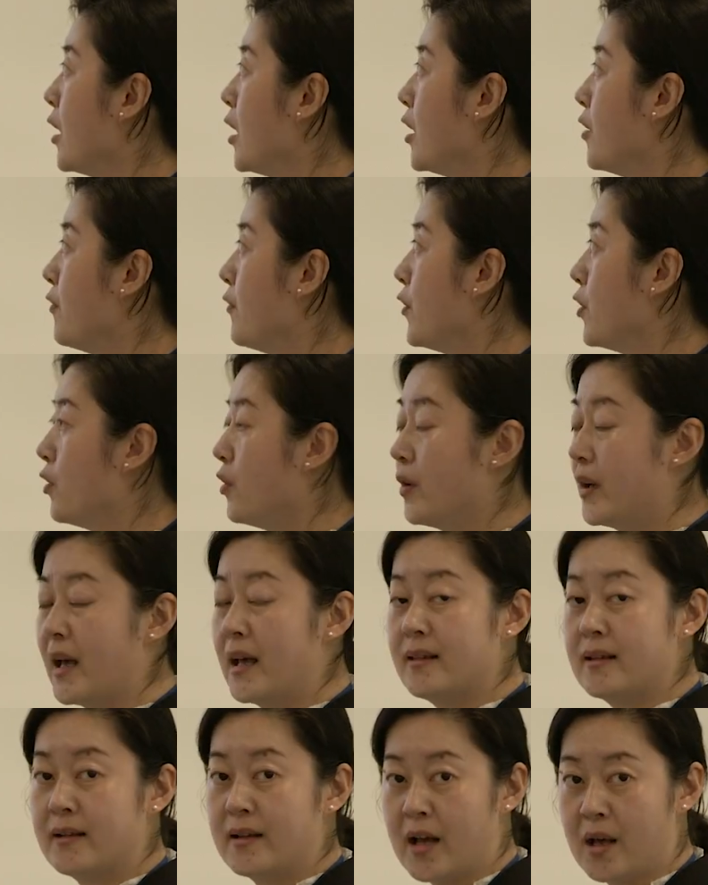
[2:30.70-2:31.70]
If you look
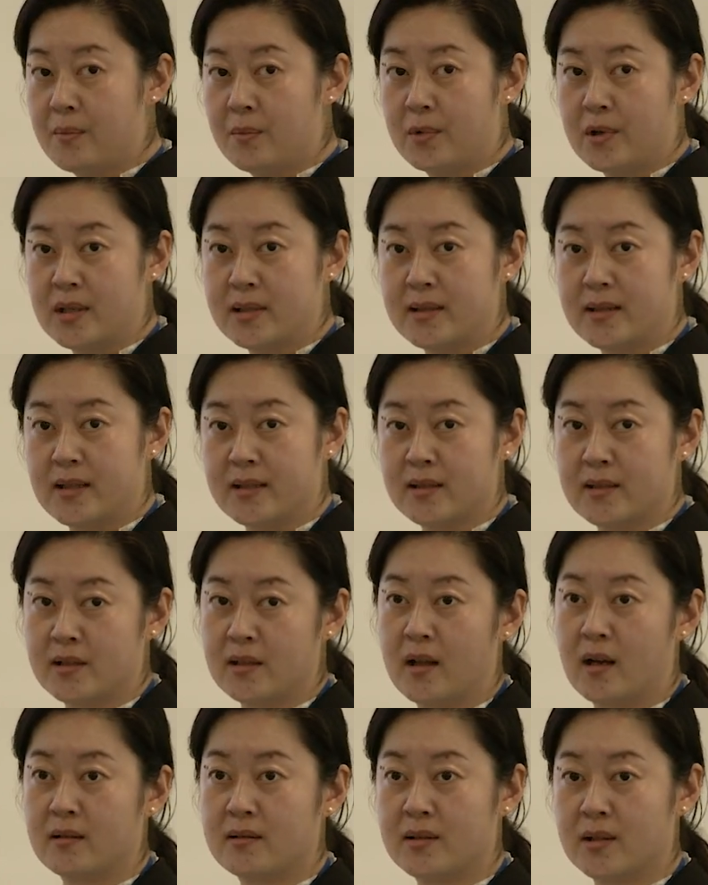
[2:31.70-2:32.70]
at the numbers, this is
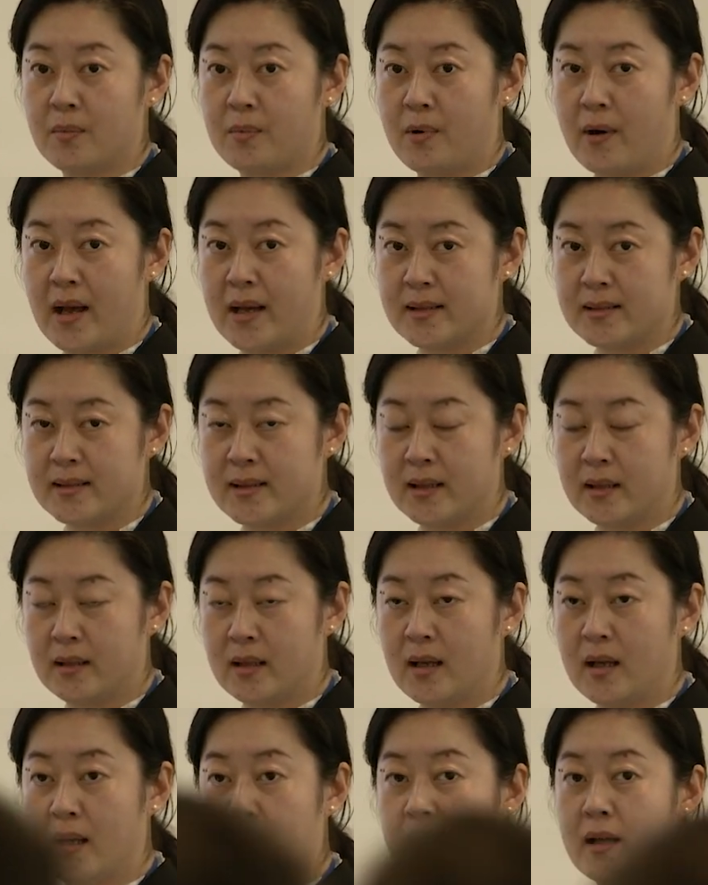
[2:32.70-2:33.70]
not surprising.
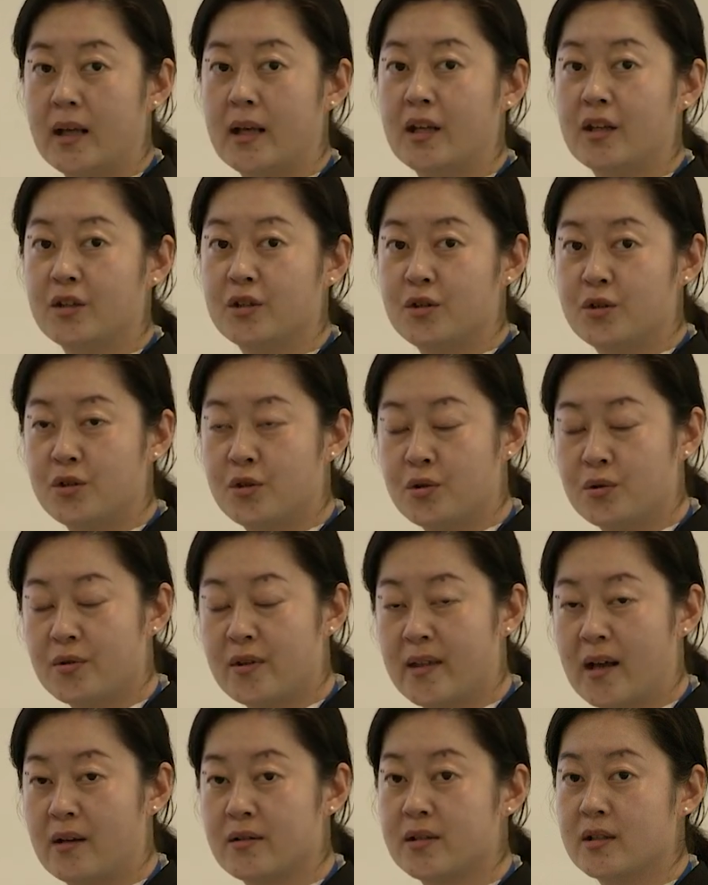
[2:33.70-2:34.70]
In
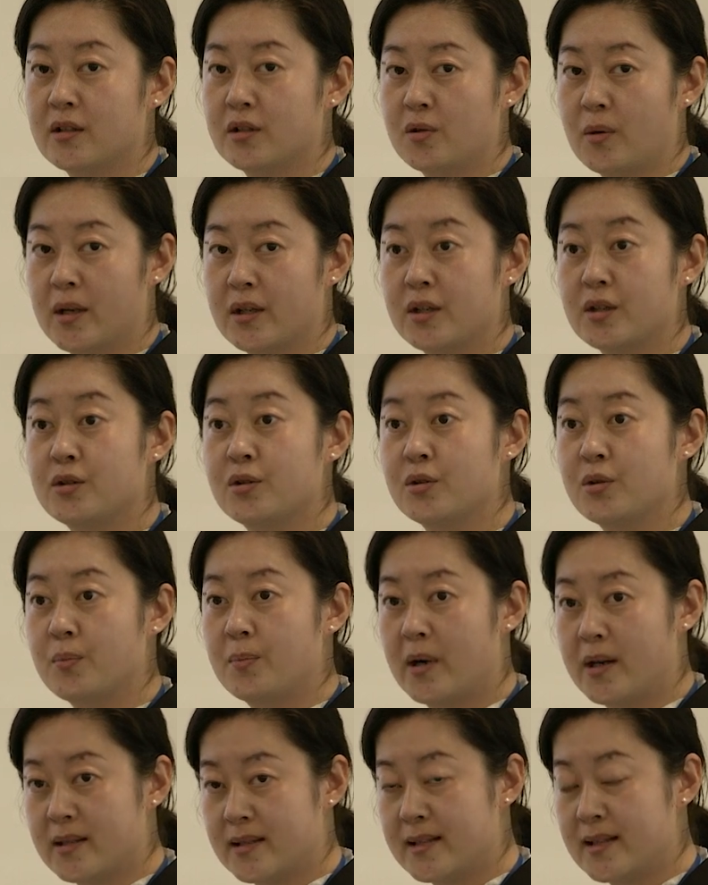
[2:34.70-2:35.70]
2022
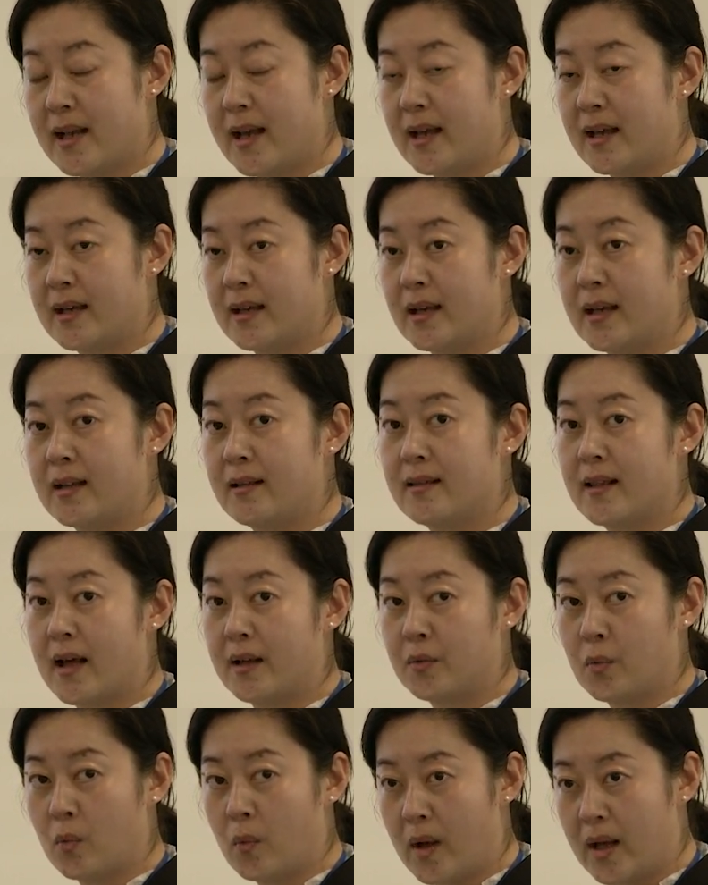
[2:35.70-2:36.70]
per se, in
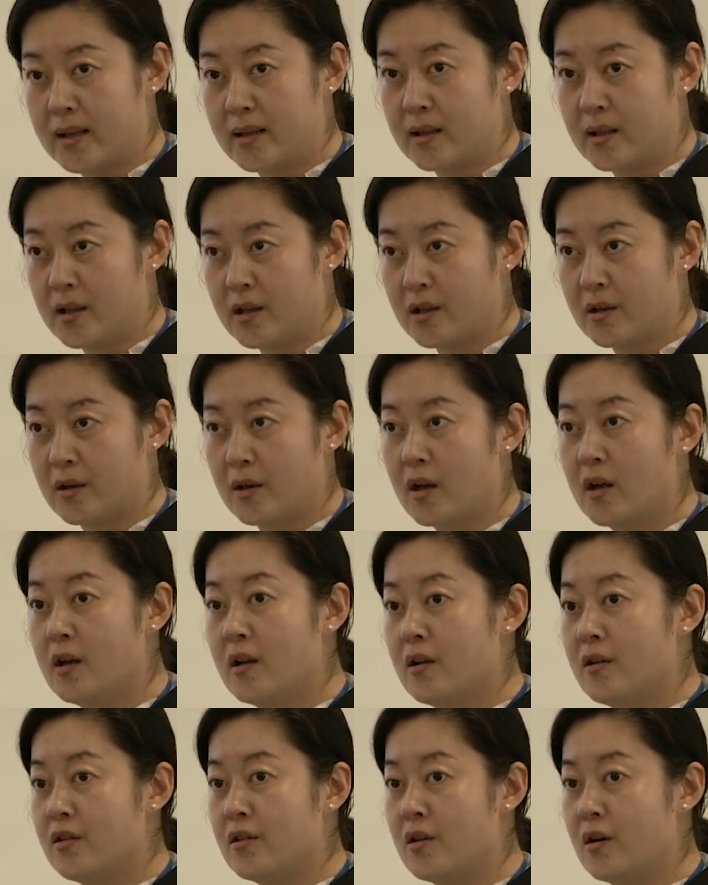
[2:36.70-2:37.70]
that 1 year,
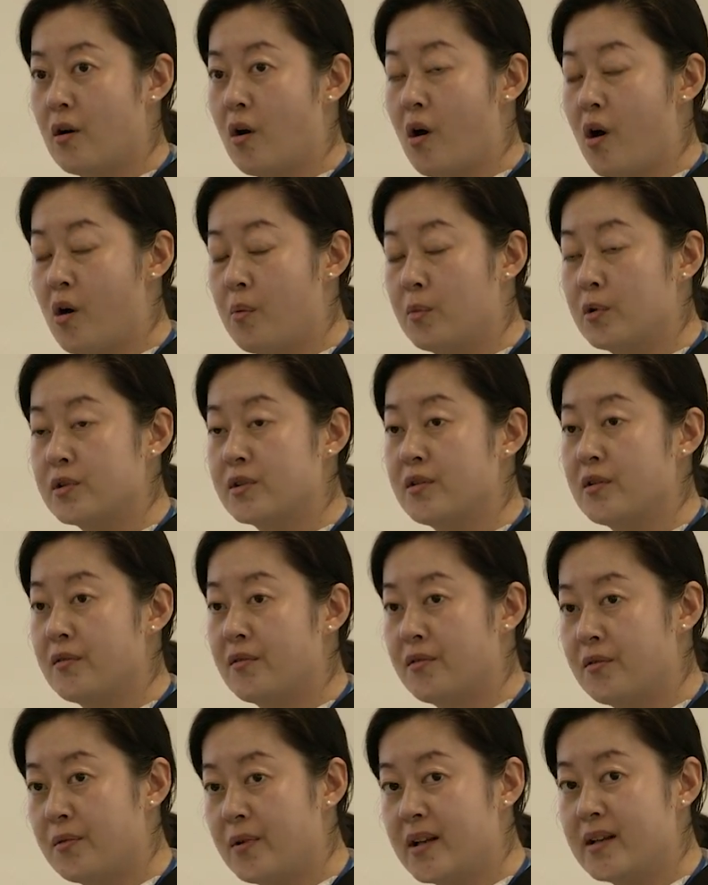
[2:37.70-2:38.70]
there are almost
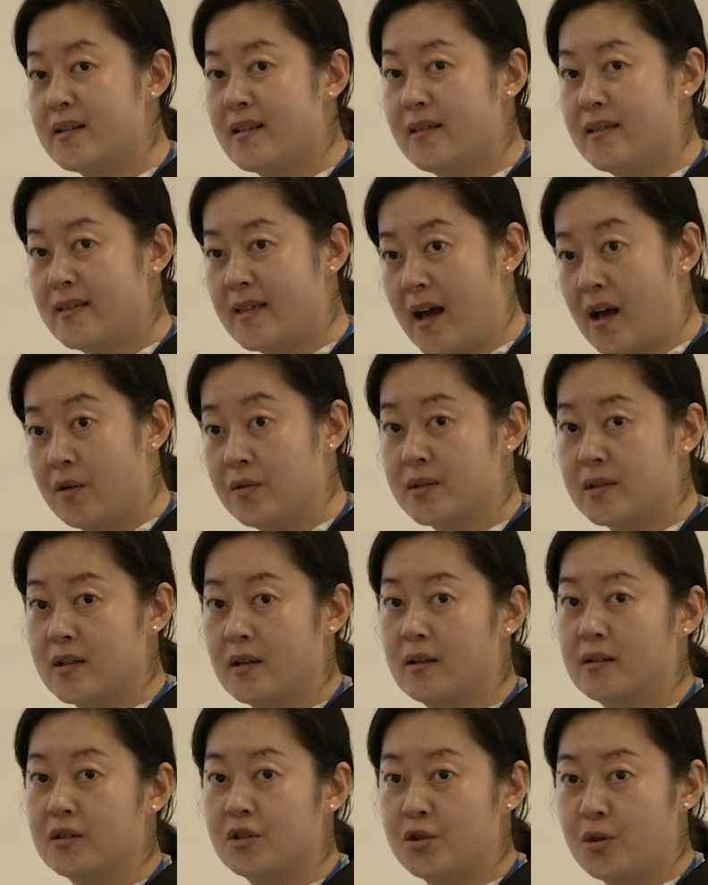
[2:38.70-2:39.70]
3,000
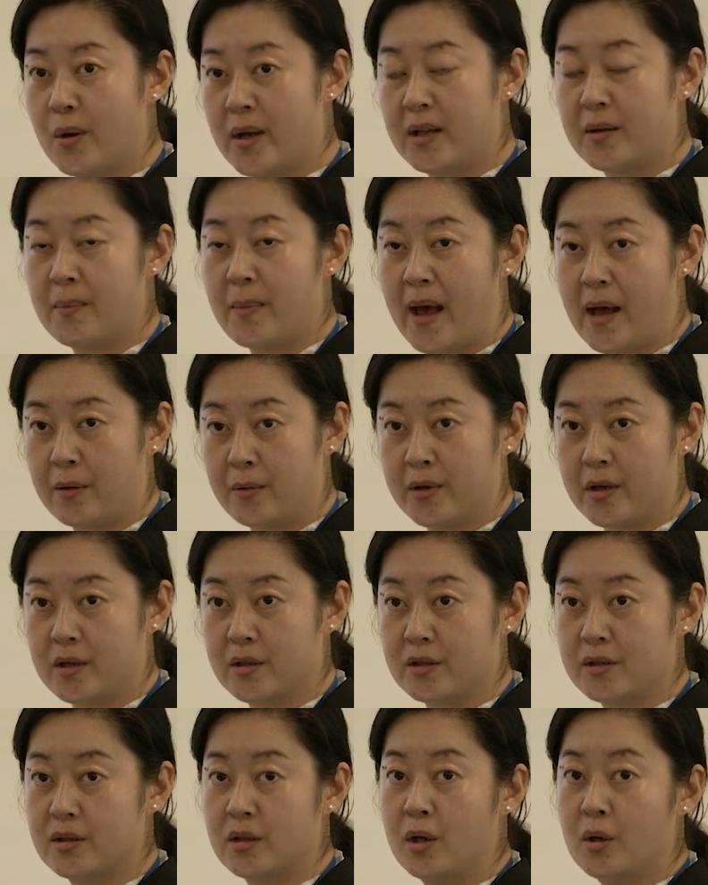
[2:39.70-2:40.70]
trade
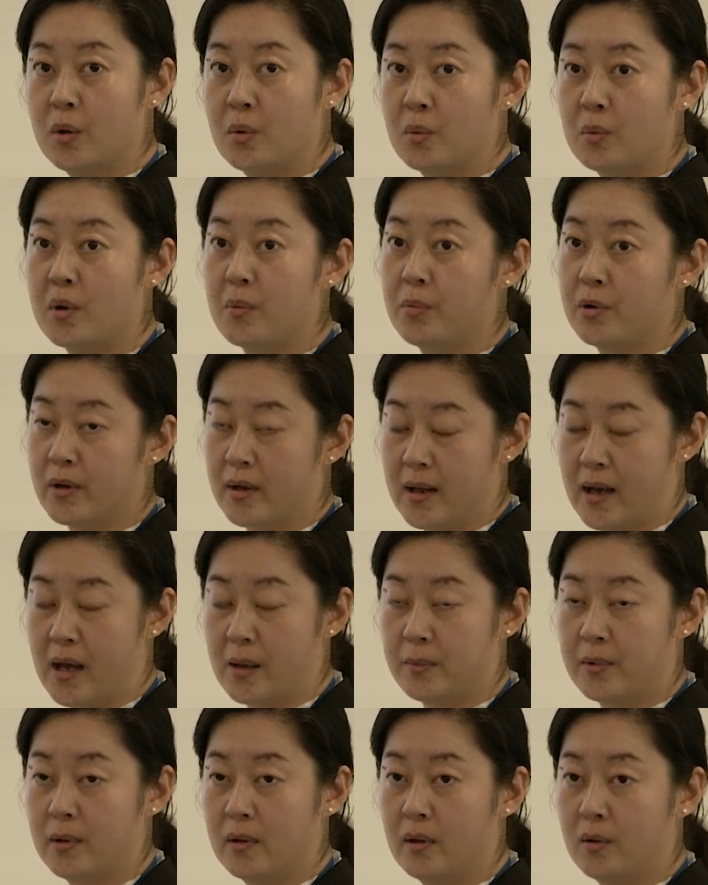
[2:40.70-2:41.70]
barriers were put
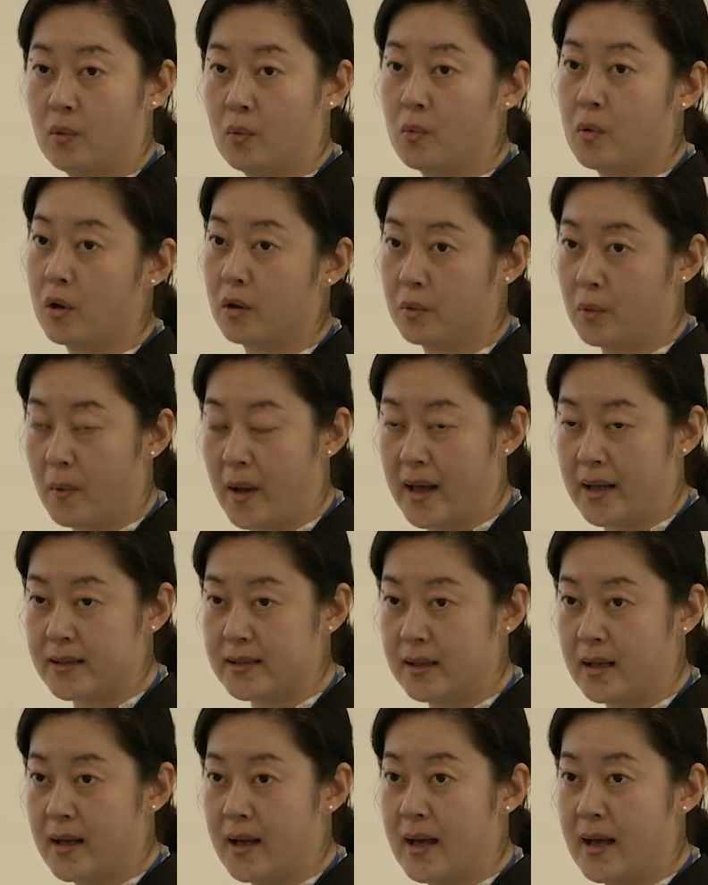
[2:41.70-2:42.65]
up worldwide.